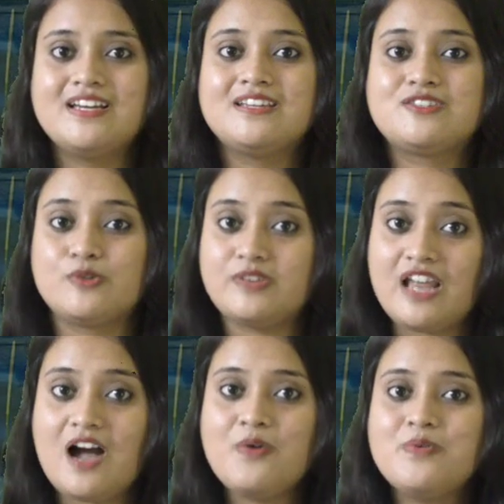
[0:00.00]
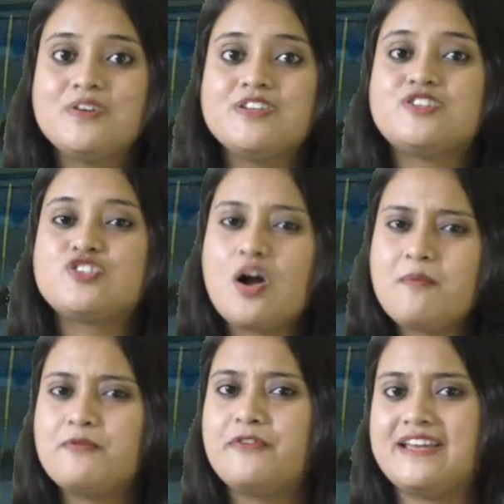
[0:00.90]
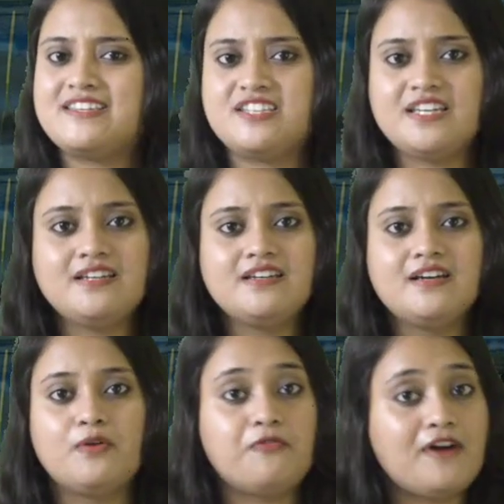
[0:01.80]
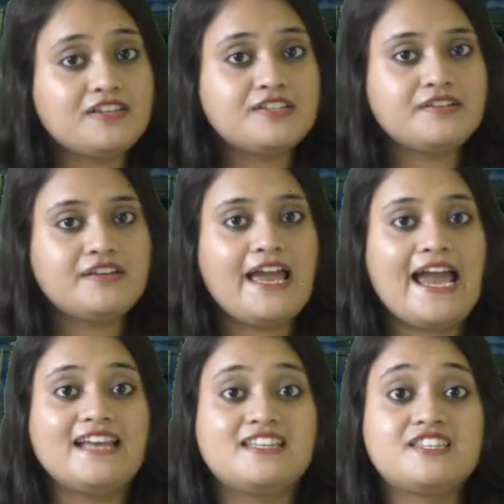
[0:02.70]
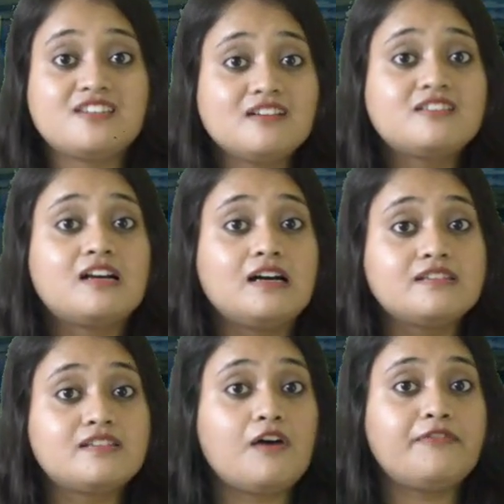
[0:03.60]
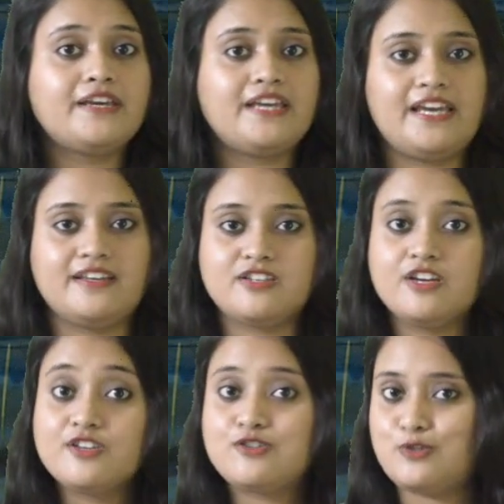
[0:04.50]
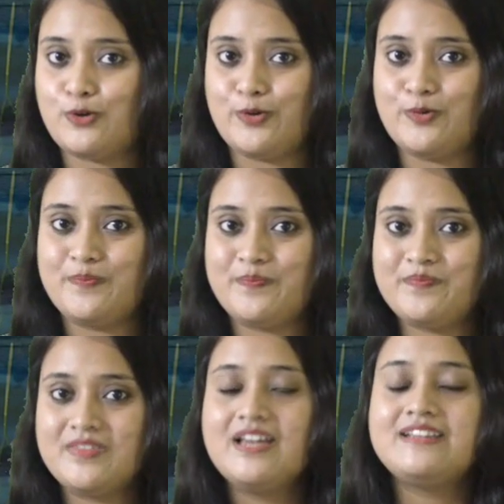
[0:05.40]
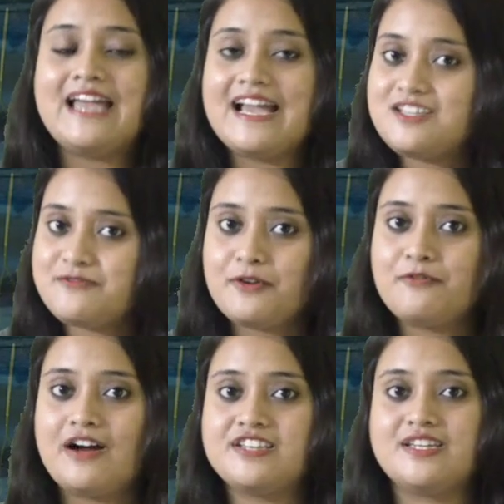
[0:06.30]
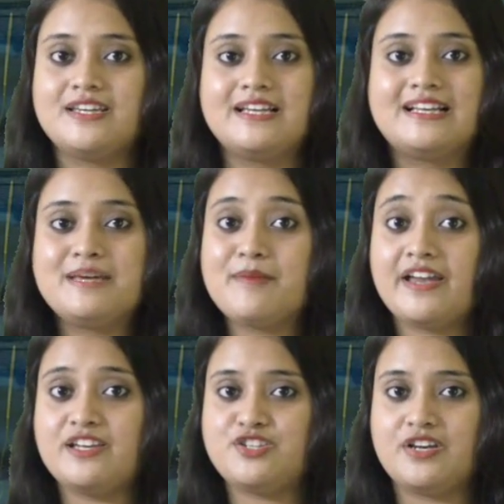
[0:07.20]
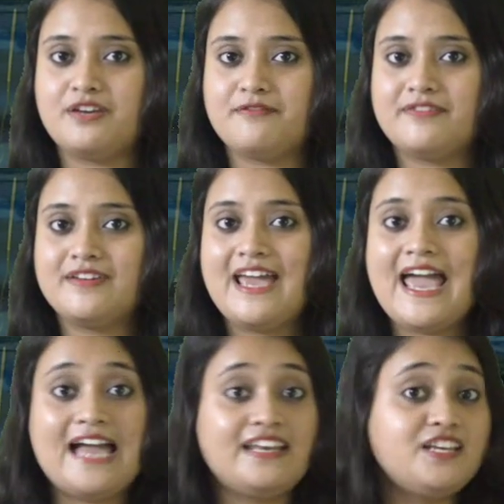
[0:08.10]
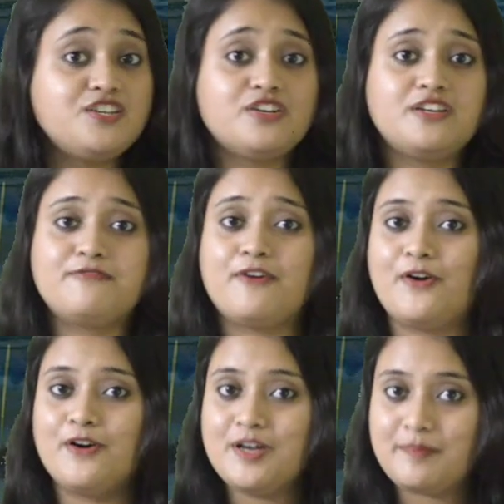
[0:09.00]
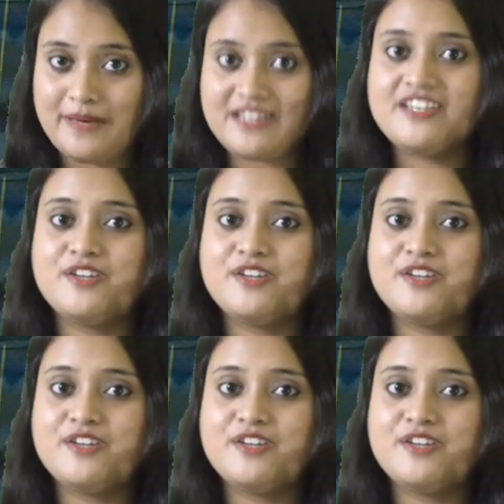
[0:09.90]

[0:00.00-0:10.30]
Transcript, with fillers: So now, stop wasting water and start conserving it soon. Thanks for watching Gleemaa Initiative, an initiative for better